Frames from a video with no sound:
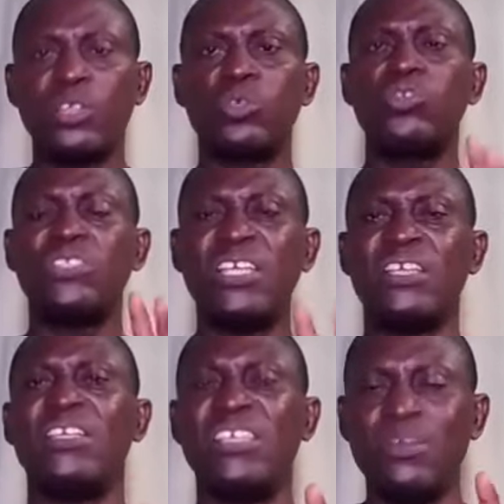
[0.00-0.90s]
So
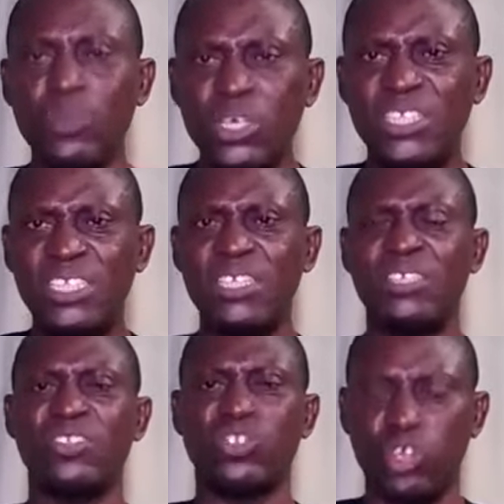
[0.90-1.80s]
the
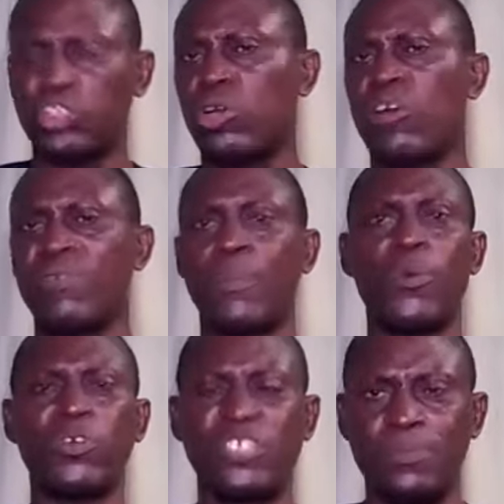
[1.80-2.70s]
immunity structure of your
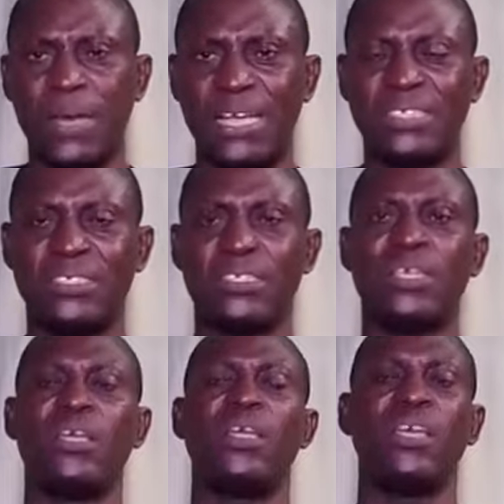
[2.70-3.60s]
poultry birds
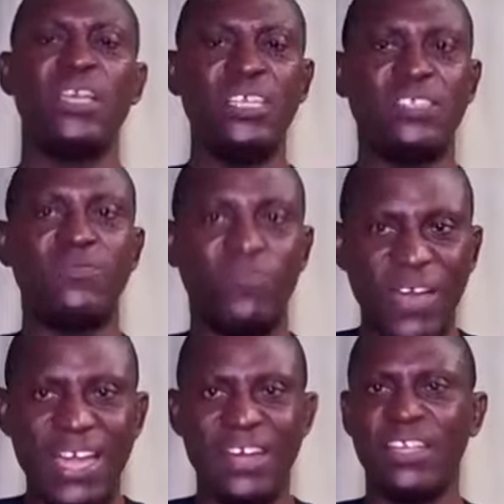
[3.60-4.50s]
is
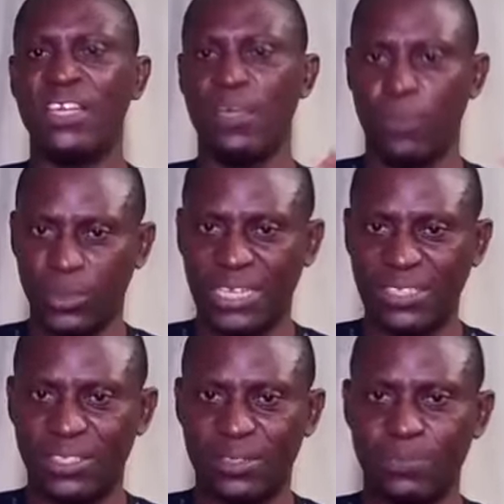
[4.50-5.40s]
very
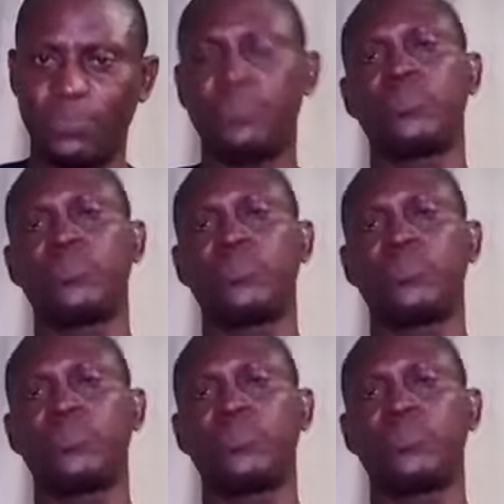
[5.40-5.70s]
important.